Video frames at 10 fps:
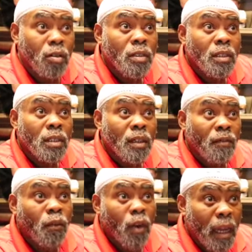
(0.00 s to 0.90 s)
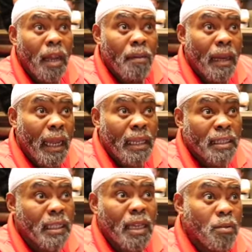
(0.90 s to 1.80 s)
Fought everybody, like he
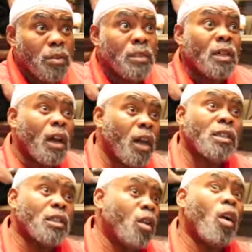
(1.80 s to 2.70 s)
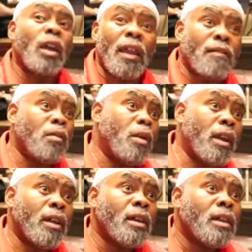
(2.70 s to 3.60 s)
said, he was underdog
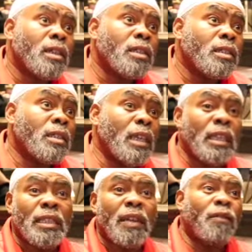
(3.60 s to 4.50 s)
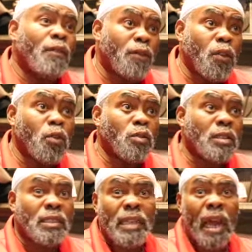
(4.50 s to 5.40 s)
everywhere eating different food,
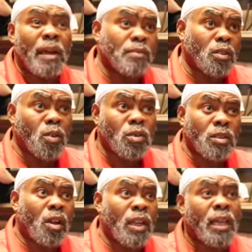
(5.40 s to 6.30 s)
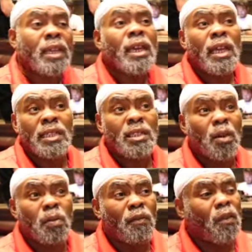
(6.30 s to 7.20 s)
time zones, all that, and
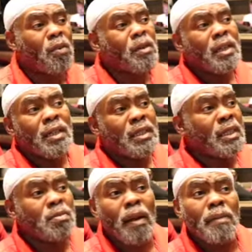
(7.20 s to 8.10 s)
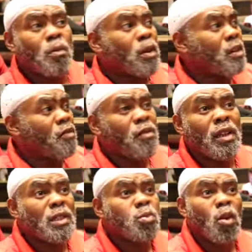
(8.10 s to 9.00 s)
still performing. This might be one of the
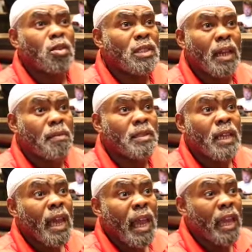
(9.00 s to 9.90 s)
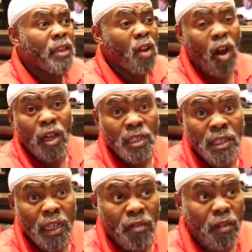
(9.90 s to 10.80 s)
realest world champions, and y'all can
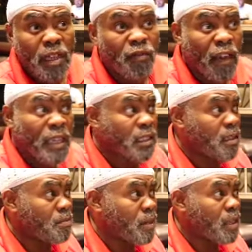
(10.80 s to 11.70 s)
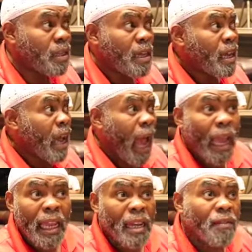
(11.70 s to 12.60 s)
check the record faster than me.
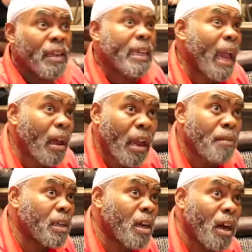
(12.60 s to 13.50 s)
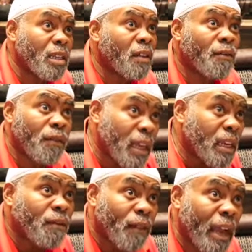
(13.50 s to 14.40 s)
I can't even count how many
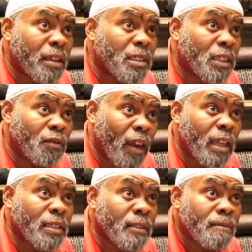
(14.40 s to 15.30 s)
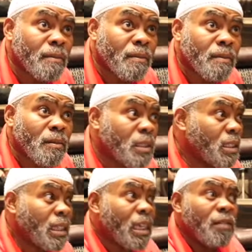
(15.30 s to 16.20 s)
undefeated fighters he's faced.
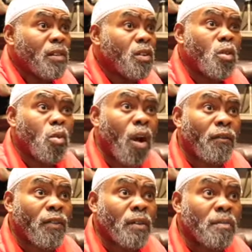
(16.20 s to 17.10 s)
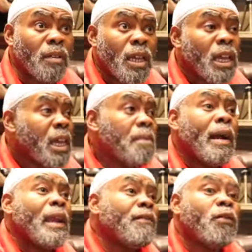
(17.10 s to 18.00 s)
This ain't even a new walk He
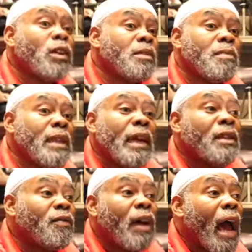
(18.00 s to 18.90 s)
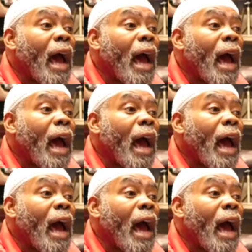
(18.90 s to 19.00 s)
might have fought as many under.